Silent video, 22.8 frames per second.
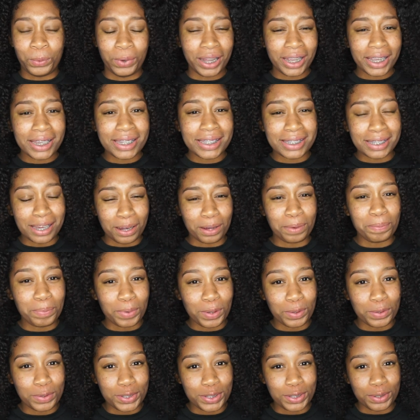What is up,
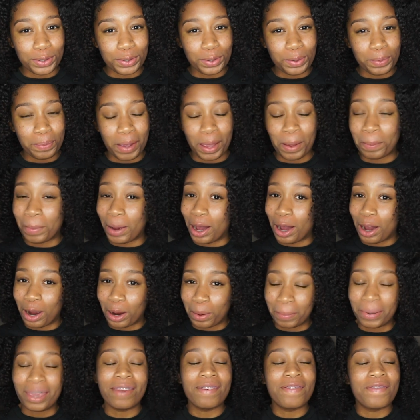YouTube and my
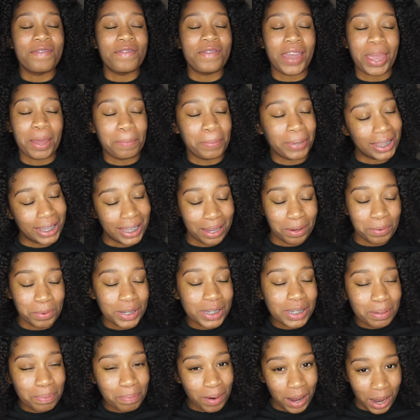army family?
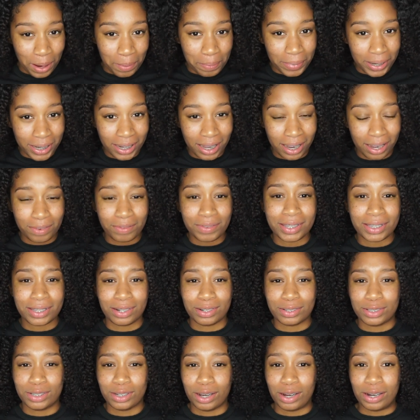What's popping? I haven't
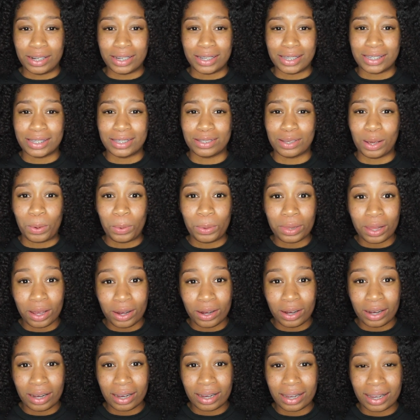talked to y'all in so
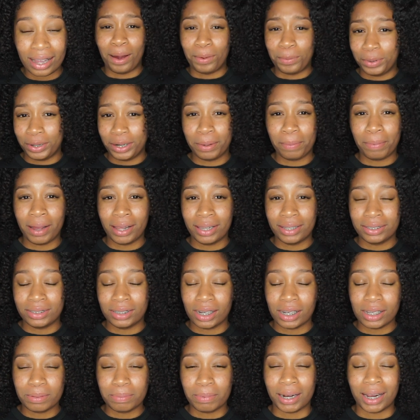long. I would
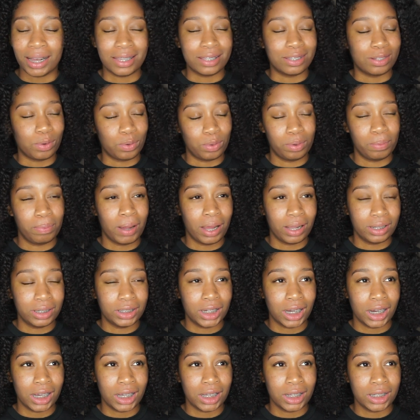apologize, but I don't
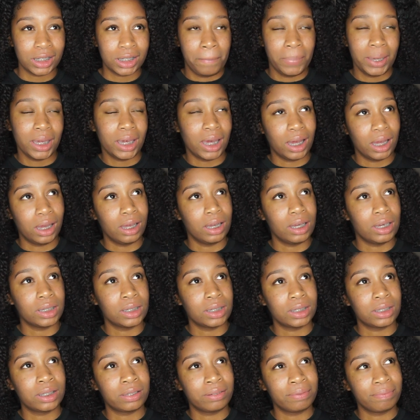apologize
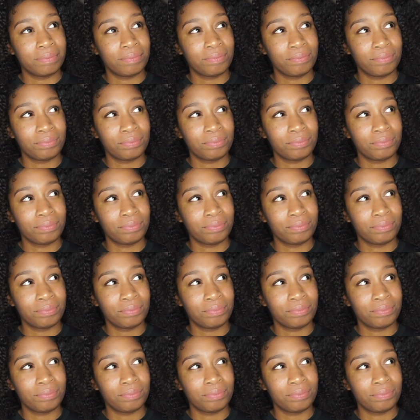because